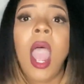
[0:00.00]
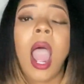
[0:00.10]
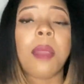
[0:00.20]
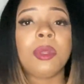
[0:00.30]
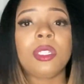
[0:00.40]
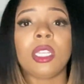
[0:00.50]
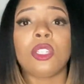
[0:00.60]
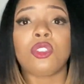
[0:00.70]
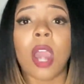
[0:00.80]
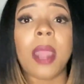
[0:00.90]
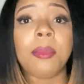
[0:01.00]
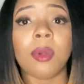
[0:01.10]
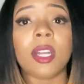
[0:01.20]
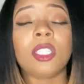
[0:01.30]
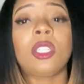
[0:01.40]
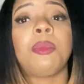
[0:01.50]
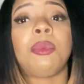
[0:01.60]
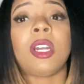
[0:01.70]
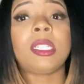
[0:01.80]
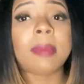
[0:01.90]
I'm using a dry brush to
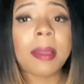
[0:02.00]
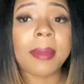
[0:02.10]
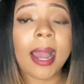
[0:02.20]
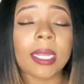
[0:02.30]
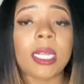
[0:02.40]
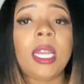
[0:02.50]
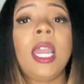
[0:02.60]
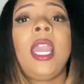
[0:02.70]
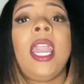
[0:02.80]
brush my body,